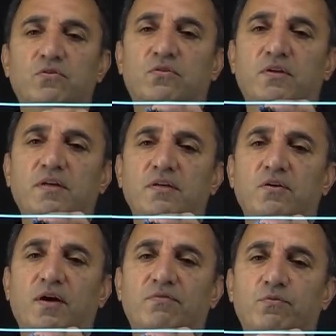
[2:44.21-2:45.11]
clearly you
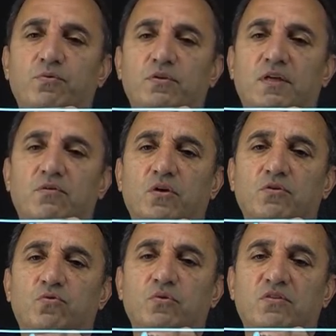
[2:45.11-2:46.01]
have to put that right
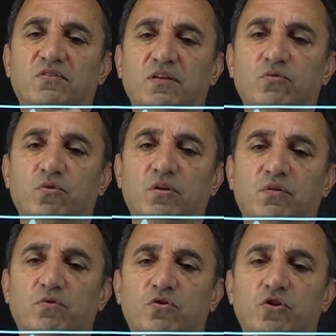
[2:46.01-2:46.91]
through the centroid of
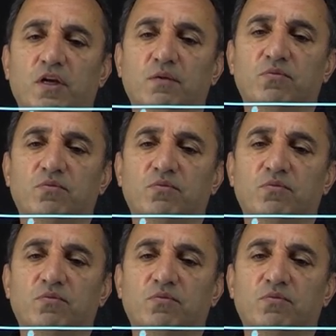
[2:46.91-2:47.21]
your shape.